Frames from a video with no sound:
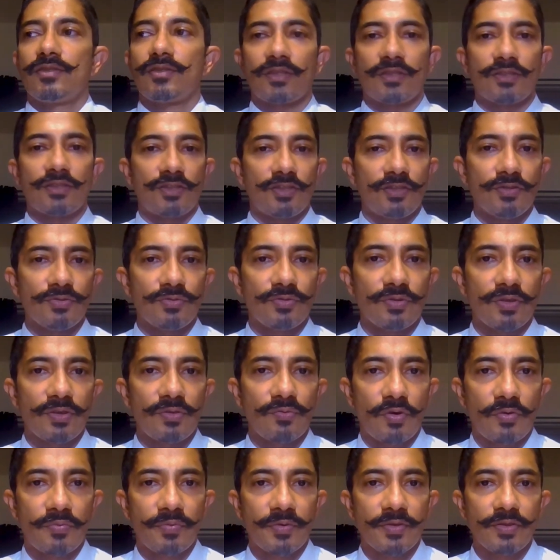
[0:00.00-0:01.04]
continue
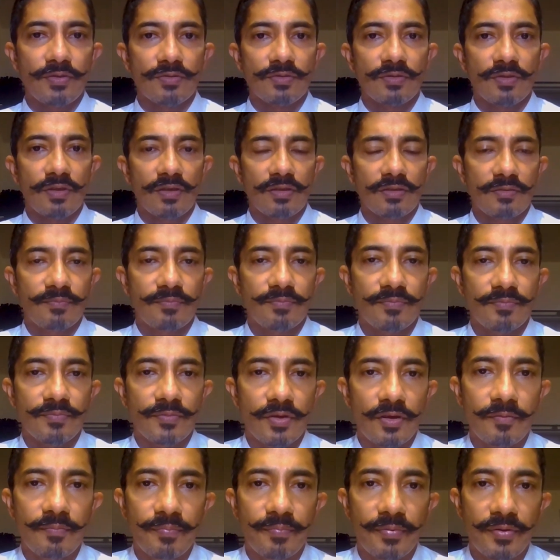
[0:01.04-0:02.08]
doing what we do,
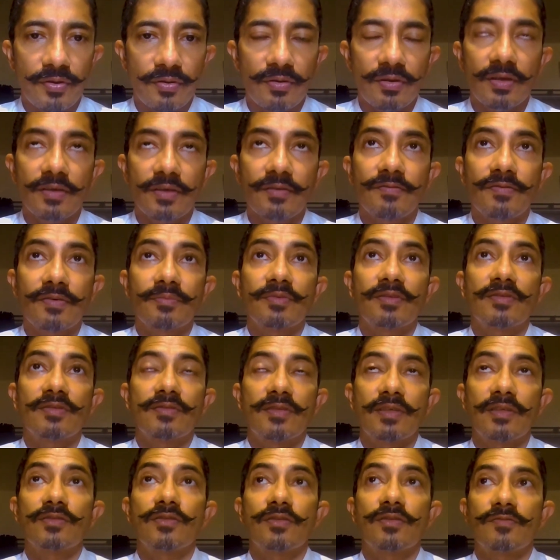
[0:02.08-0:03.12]
not purely from the
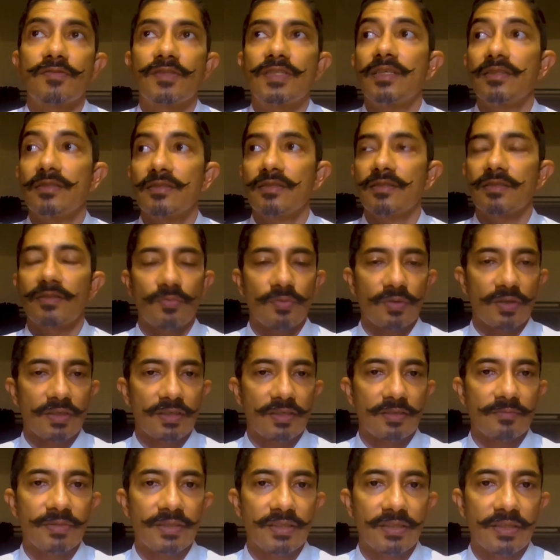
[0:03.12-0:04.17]
sense of changing the
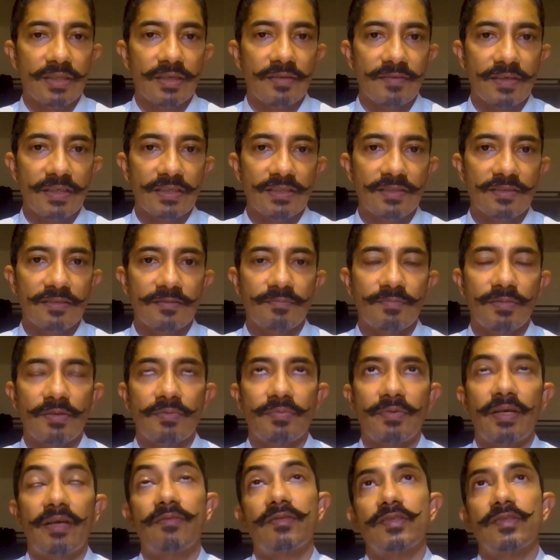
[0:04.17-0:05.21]
world and being innovative,
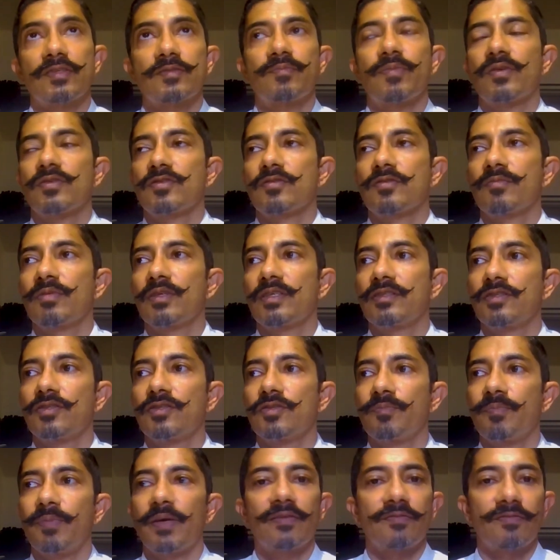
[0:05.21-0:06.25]
but we have a responsibility
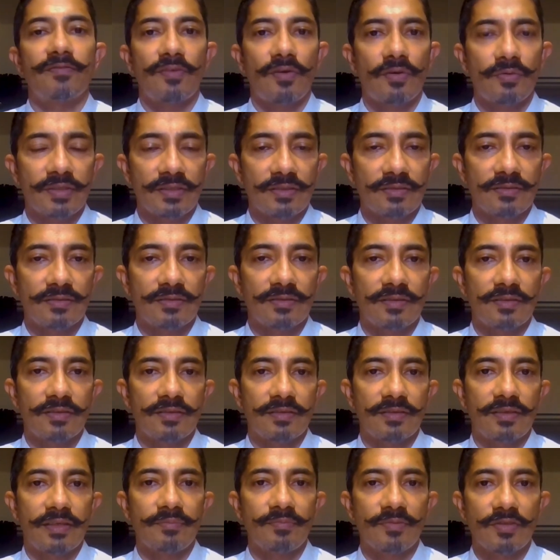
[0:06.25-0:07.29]
to pay it forward
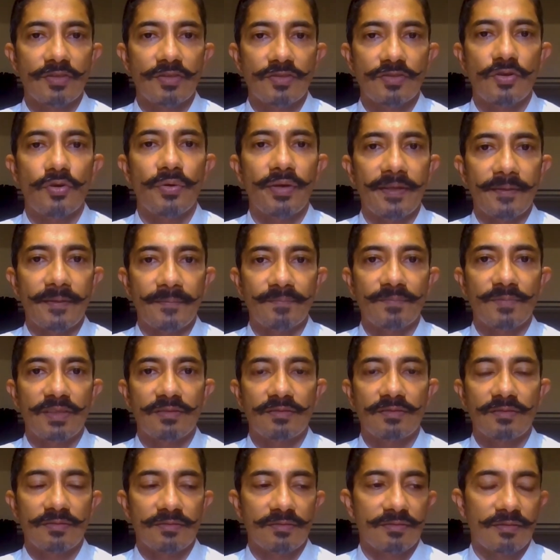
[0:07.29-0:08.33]
and keep this going,
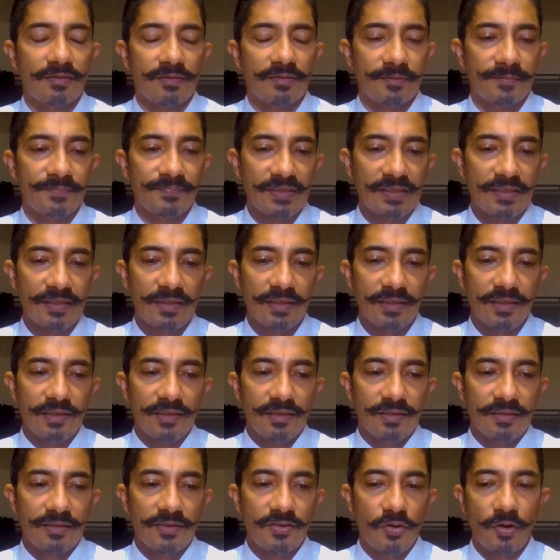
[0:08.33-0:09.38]
right? So
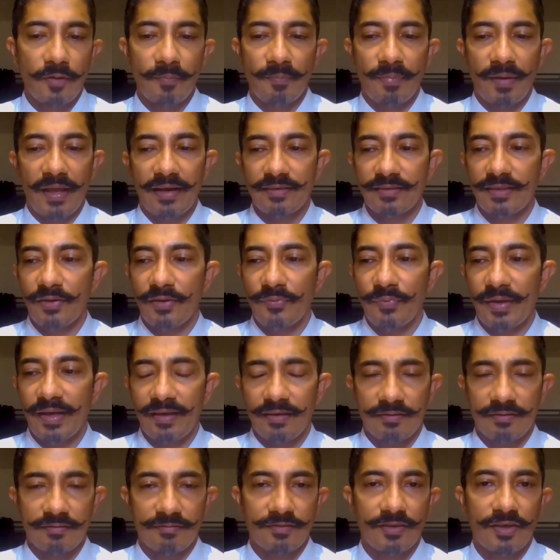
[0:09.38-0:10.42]
the only planet that we
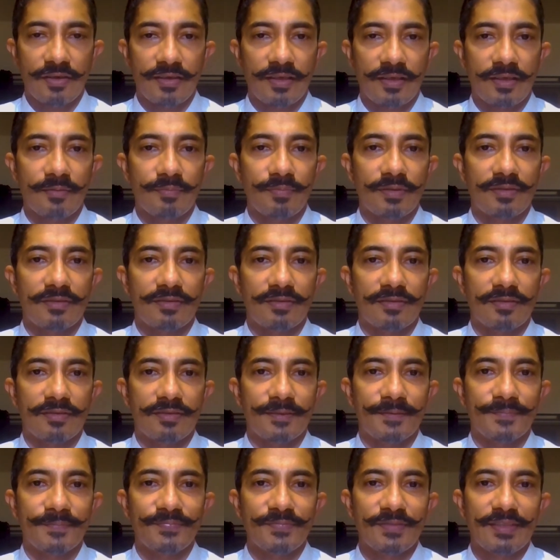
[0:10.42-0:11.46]
have, we got to keep
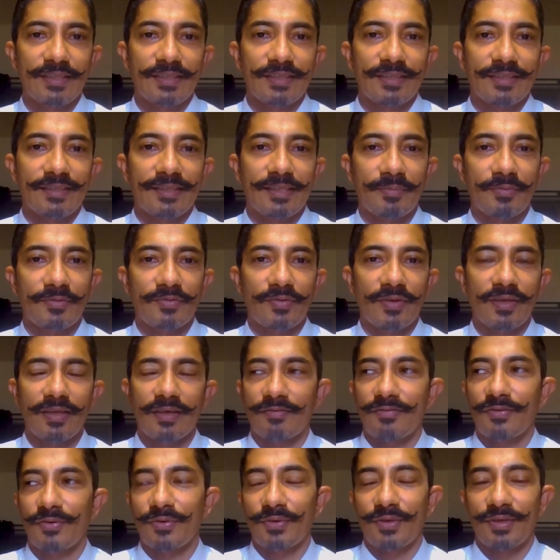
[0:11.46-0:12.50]
it
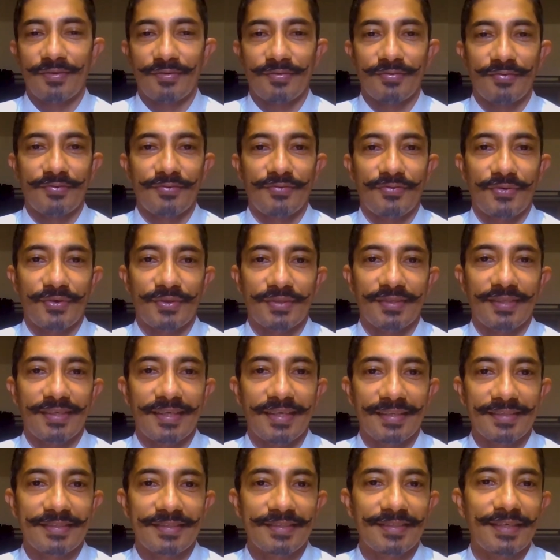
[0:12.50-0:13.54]
real for the
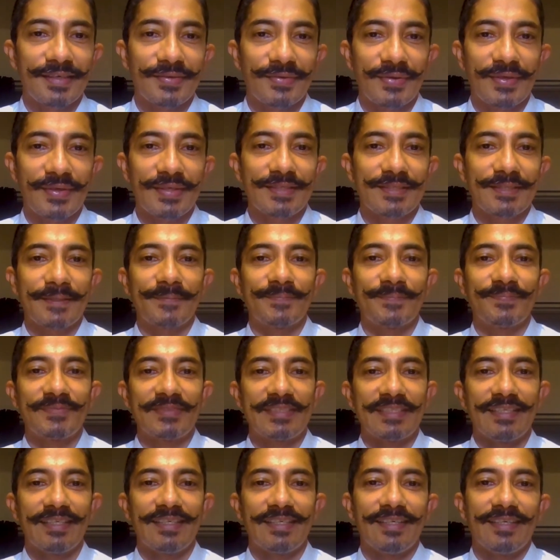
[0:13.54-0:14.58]
next generation.
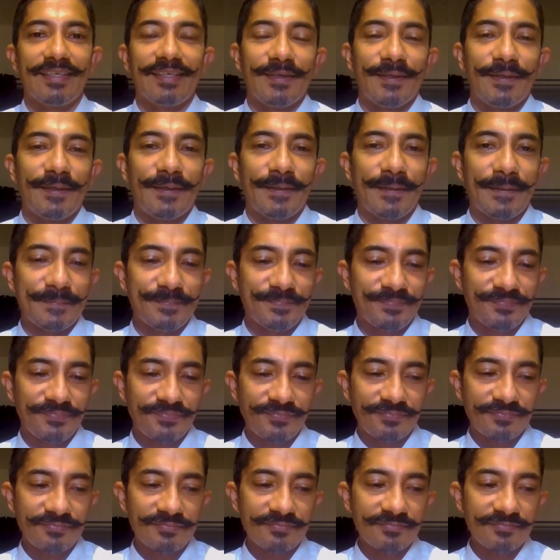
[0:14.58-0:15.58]
On